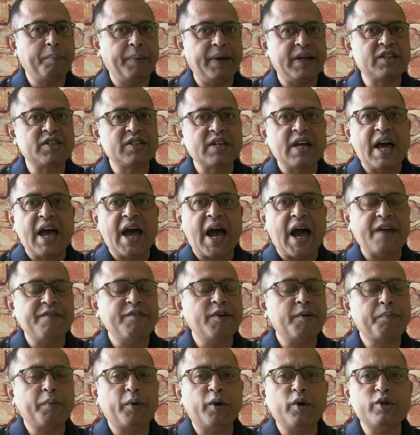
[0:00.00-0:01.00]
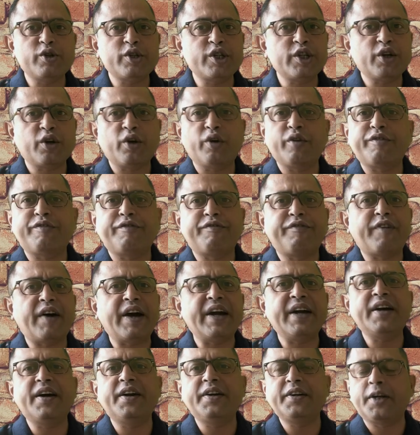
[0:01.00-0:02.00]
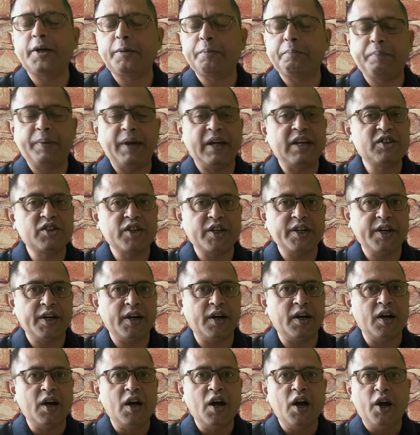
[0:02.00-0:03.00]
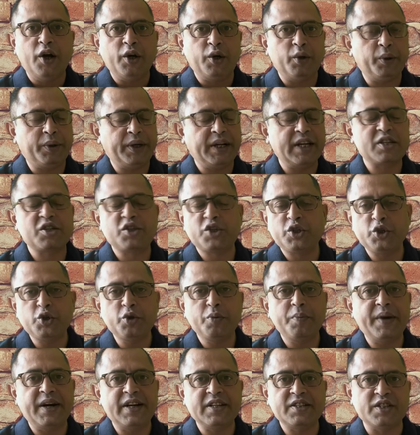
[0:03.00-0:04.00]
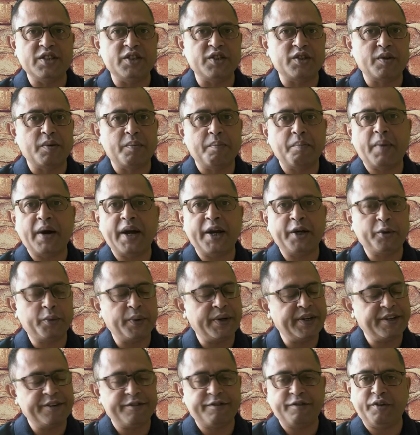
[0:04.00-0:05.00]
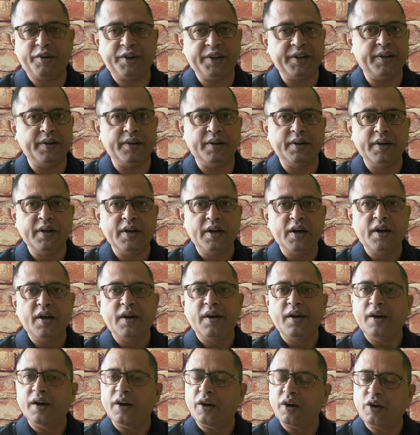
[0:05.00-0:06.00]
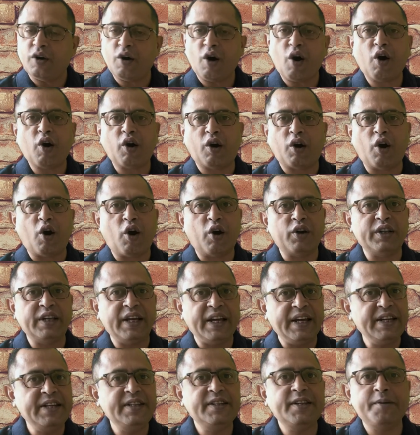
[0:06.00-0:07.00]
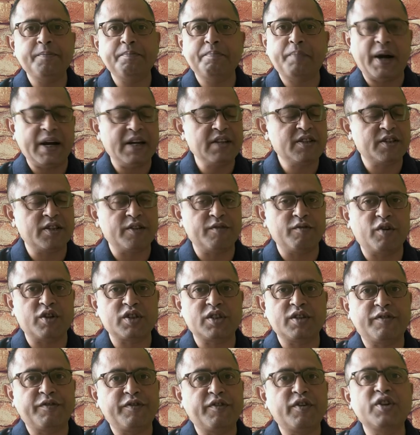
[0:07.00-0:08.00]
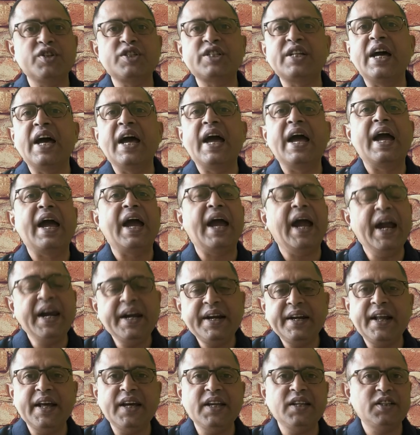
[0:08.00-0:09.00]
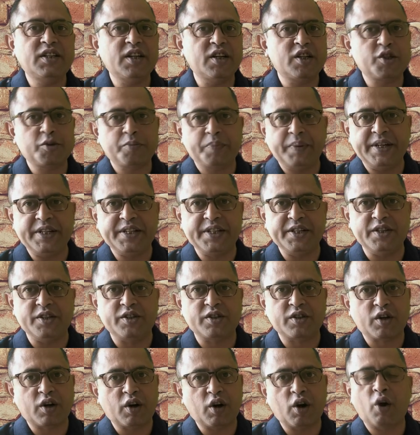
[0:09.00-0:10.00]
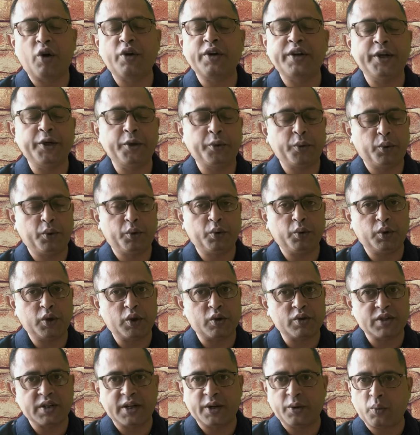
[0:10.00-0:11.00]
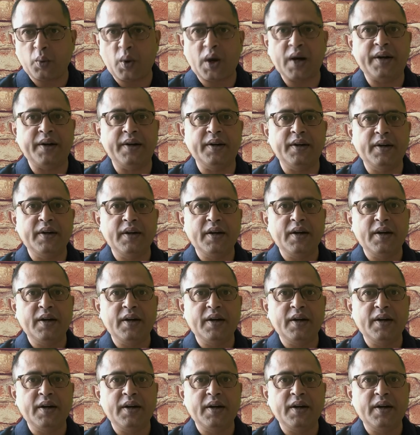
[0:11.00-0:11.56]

pigs and were producing around 500 pigs a year to test new medicines by 2014. Gaur or the Indian bison was the first endangered species cloned in 2001.